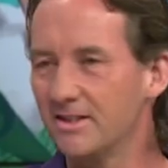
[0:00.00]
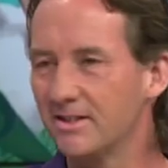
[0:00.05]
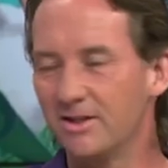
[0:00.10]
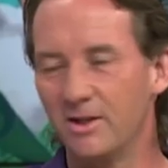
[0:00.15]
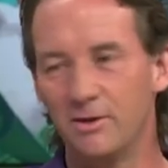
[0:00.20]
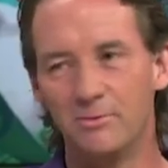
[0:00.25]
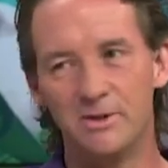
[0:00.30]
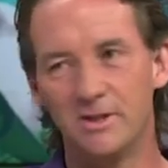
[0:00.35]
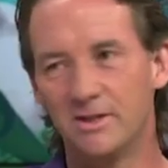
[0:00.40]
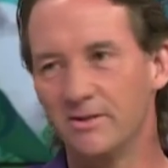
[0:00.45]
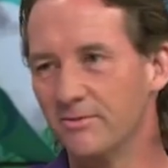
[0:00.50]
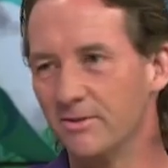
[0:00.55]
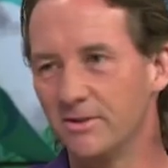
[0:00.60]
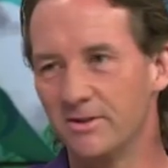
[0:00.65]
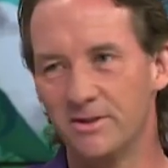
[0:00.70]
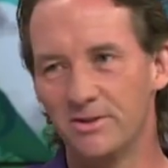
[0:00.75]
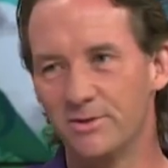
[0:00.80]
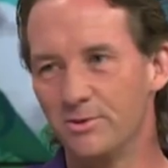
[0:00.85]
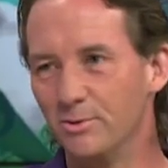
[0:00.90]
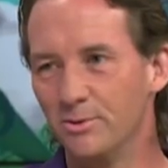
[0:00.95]
so many different
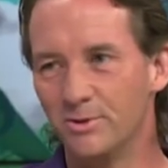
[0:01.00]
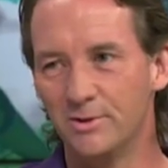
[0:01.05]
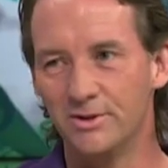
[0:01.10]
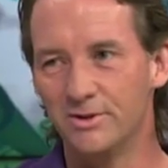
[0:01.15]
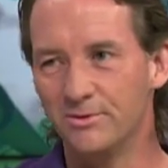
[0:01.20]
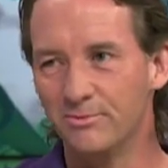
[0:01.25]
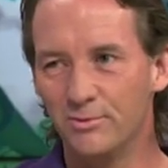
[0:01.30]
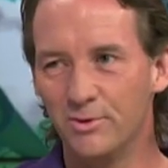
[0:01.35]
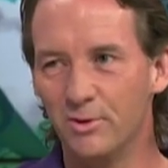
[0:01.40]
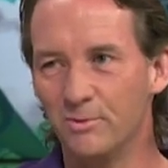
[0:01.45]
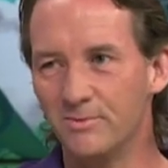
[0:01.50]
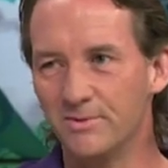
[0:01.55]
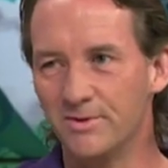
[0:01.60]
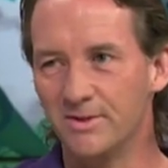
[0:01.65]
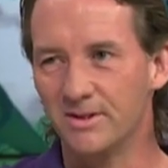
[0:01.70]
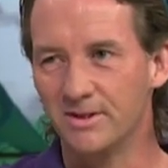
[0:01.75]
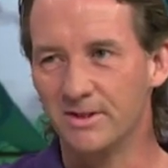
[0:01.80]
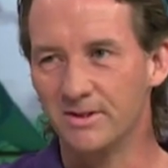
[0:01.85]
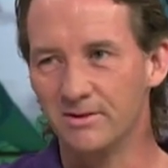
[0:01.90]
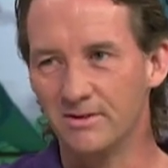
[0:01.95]
disorders and problems
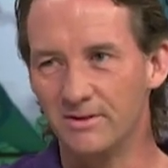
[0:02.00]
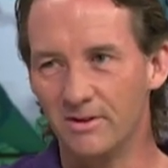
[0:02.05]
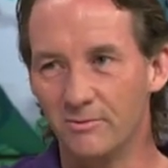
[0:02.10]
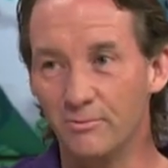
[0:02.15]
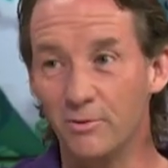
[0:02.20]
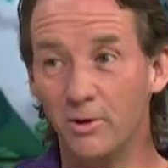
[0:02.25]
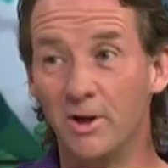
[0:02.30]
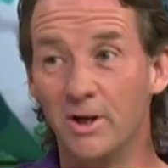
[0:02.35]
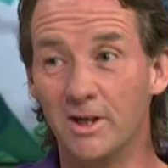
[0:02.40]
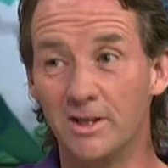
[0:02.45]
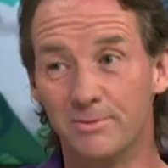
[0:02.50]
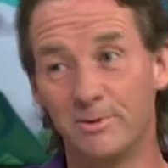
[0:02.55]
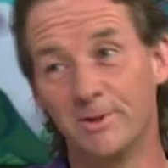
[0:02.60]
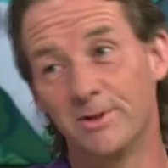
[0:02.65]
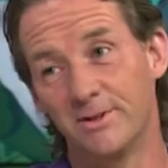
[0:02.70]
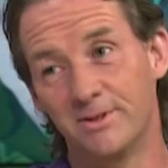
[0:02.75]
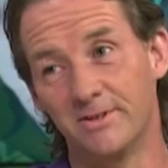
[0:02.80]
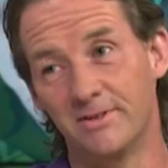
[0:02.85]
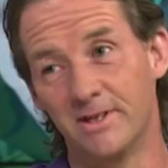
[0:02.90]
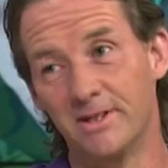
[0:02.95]
that can arise
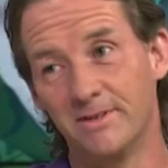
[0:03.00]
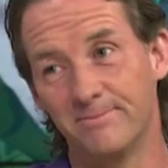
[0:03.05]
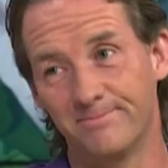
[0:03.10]
because of that.